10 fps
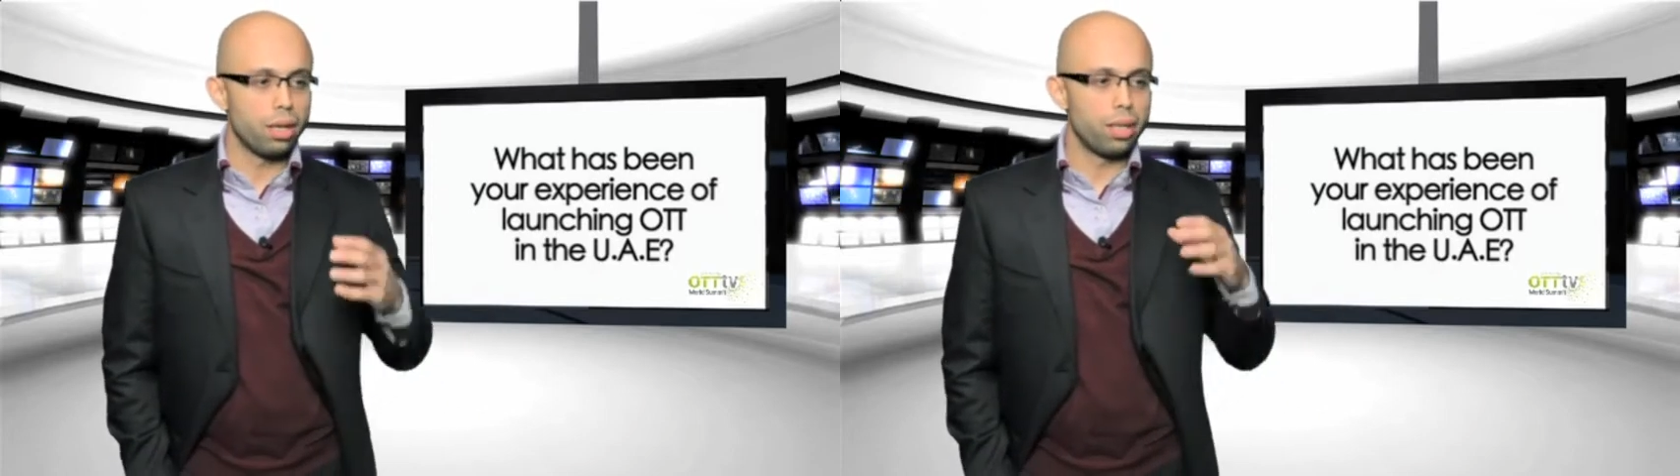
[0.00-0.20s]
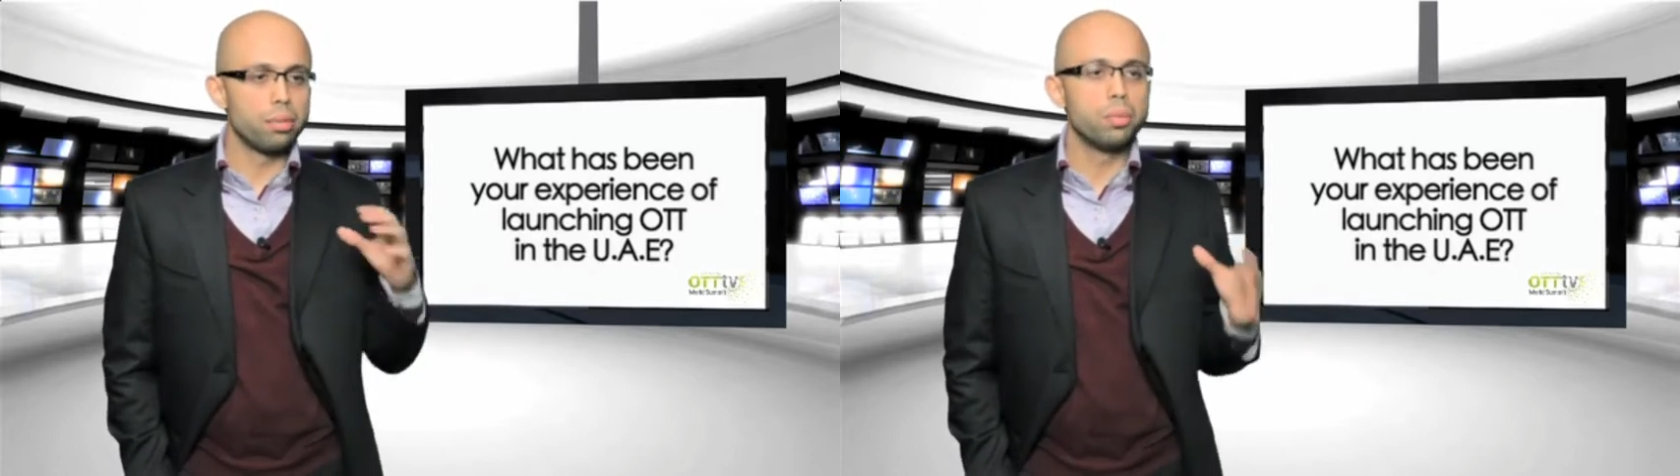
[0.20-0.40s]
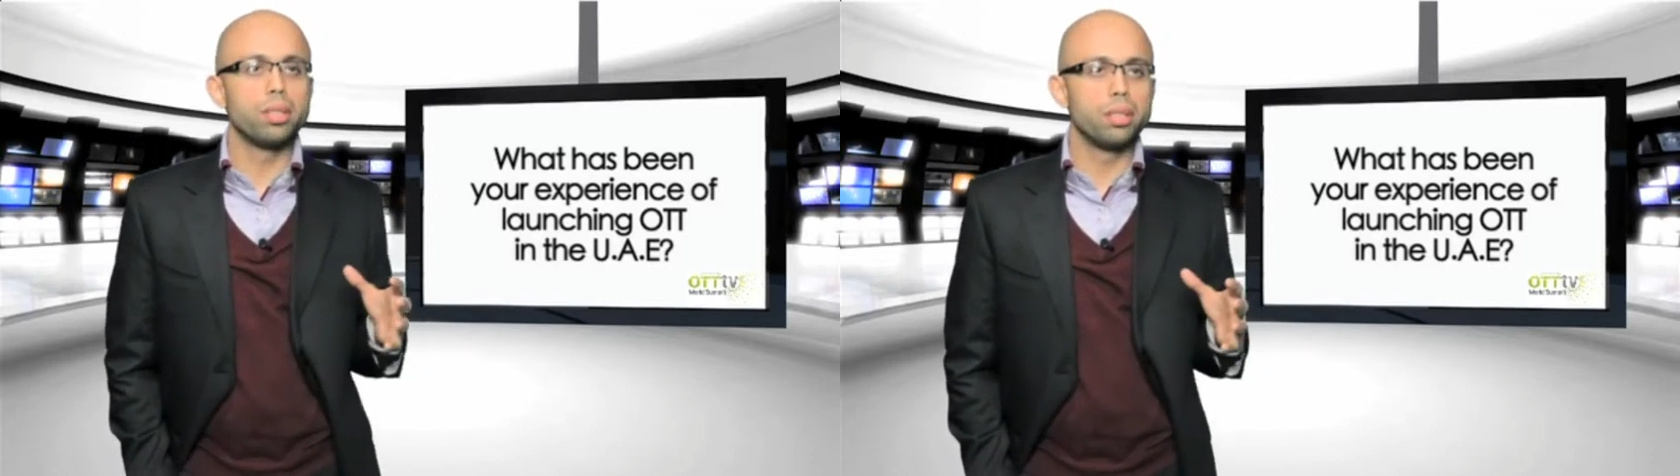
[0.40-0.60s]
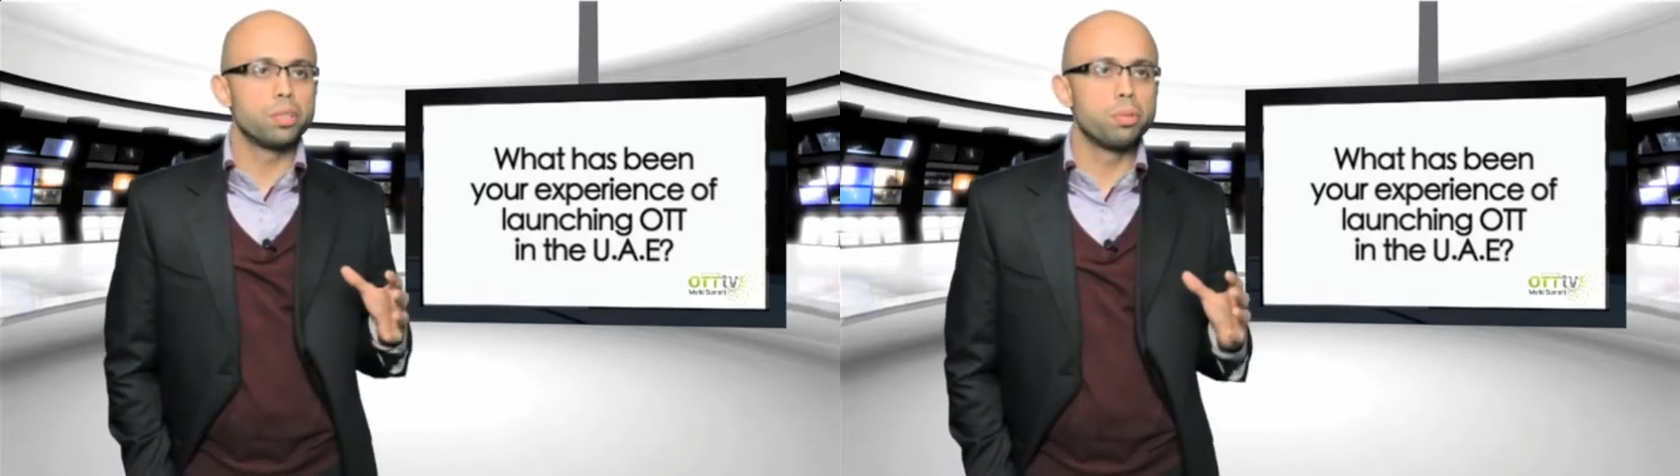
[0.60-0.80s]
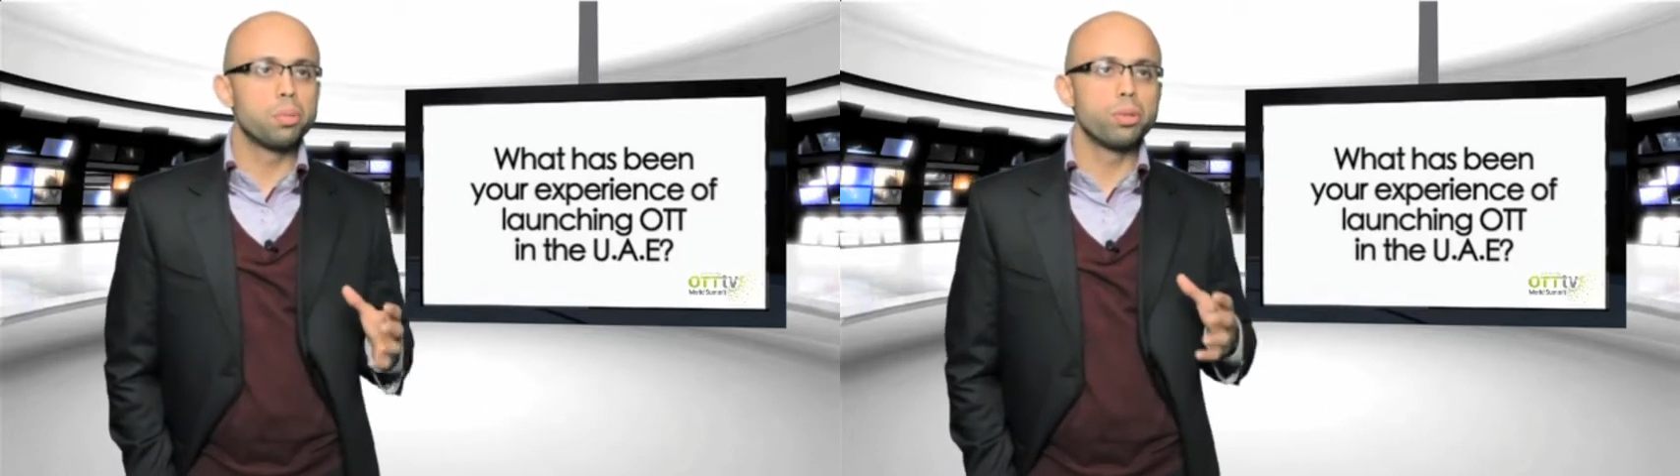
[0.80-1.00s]
In the Middle
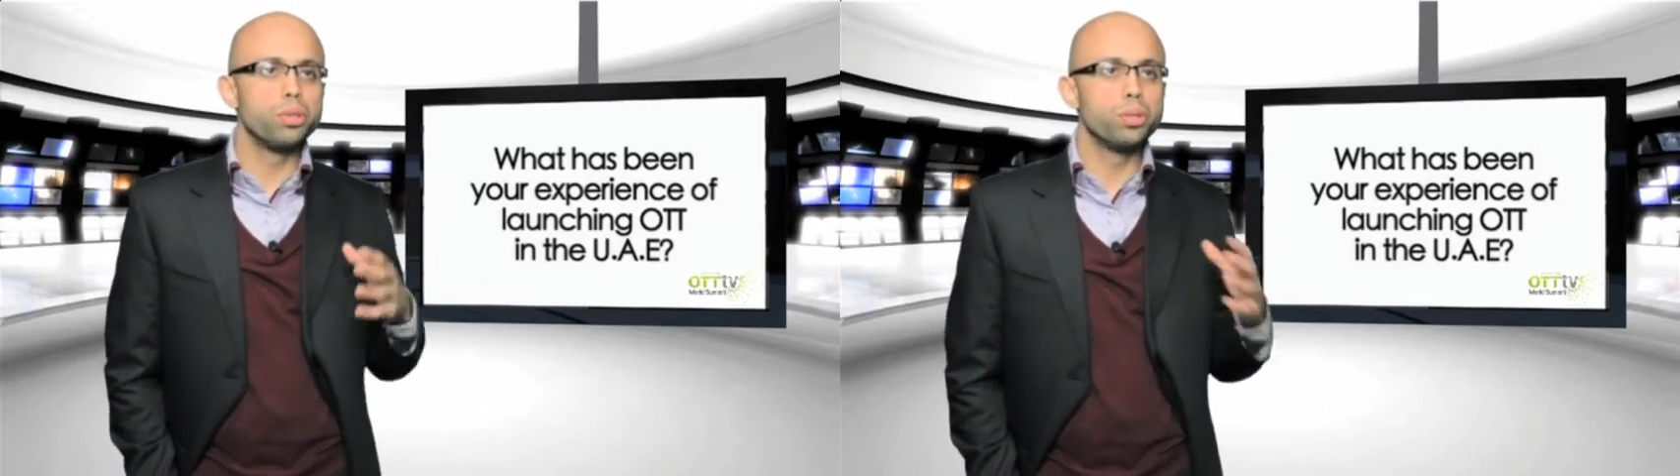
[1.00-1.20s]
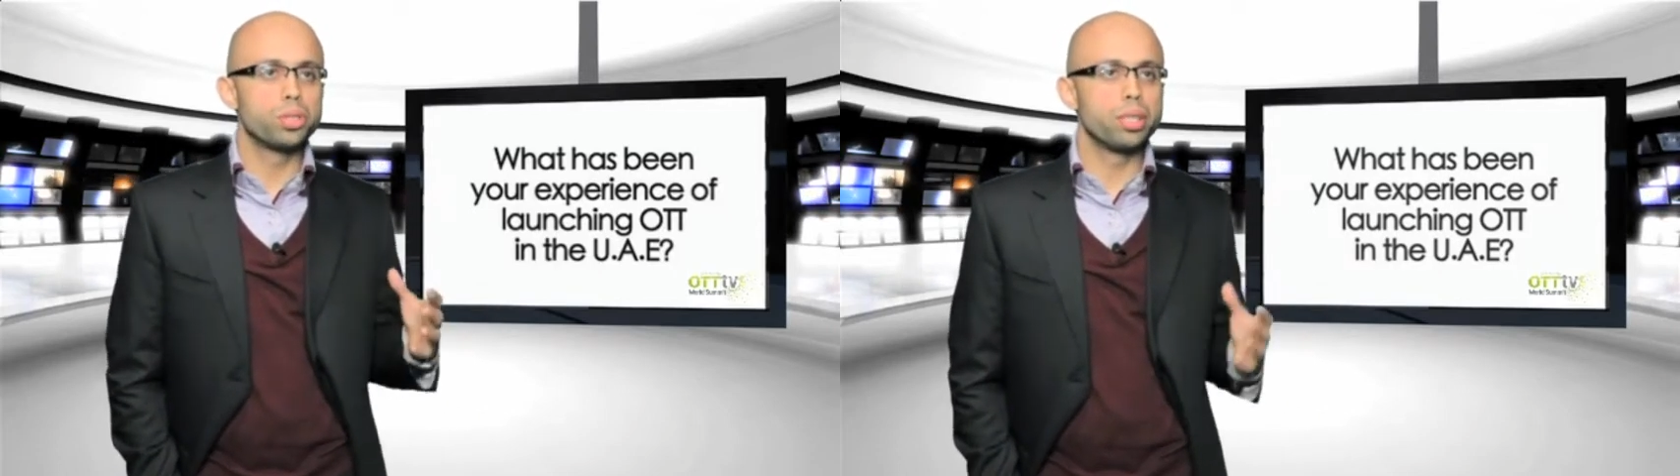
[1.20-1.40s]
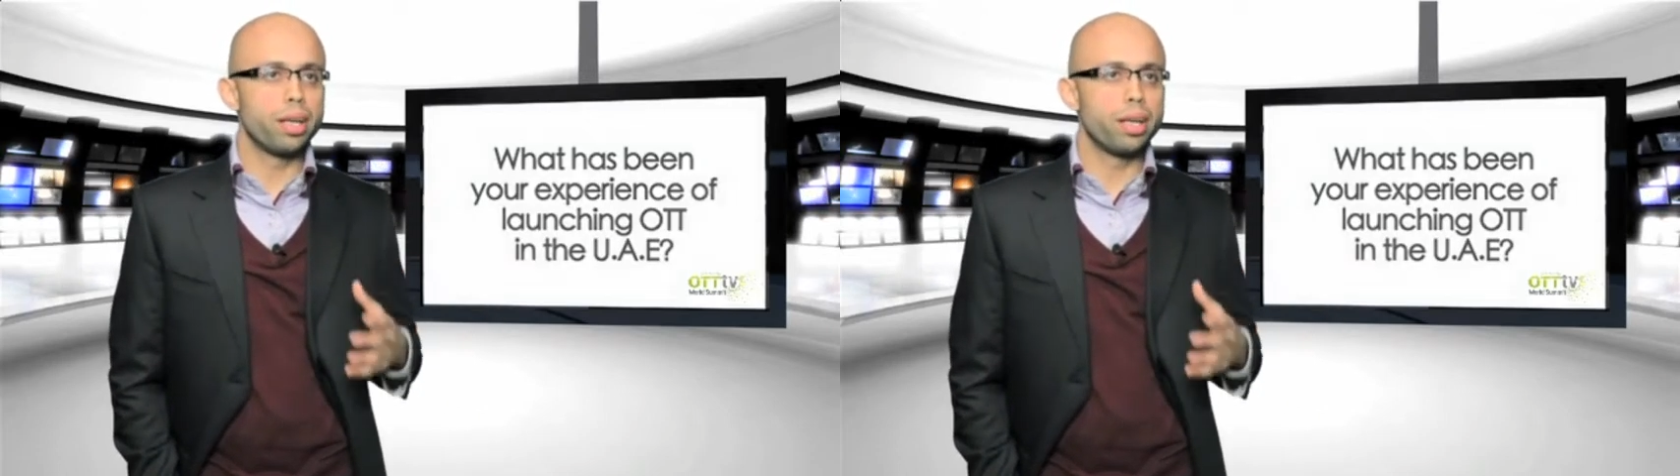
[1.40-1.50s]
East, people are used to